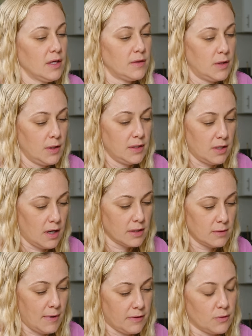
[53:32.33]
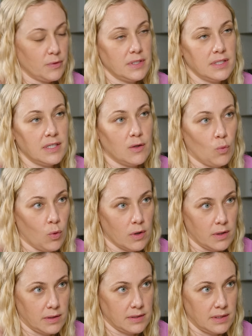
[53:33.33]
they talked about the reason that it
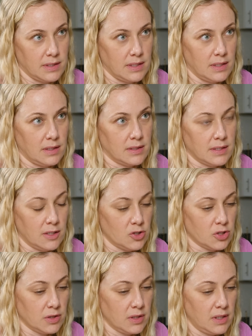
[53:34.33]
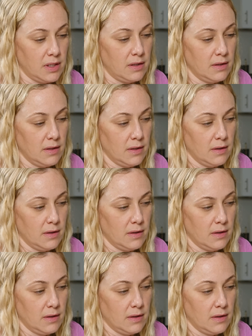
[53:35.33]
works is that it essentially,